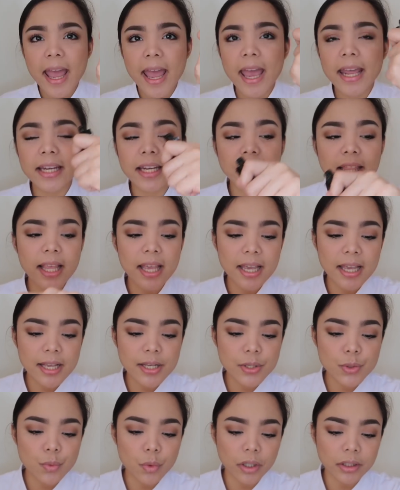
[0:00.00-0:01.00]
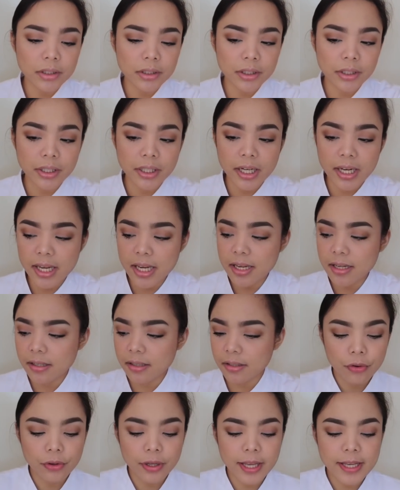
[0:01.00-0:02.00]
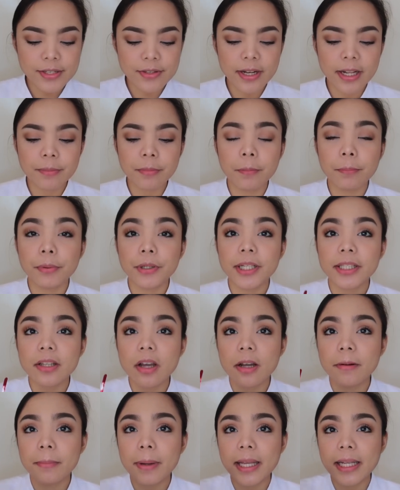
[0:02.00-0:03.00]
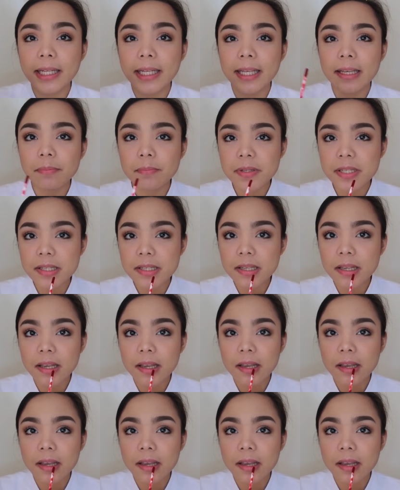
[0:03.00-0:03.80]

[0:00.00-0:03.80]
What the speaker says: And it is watery. Okay, so let me put it on my lips.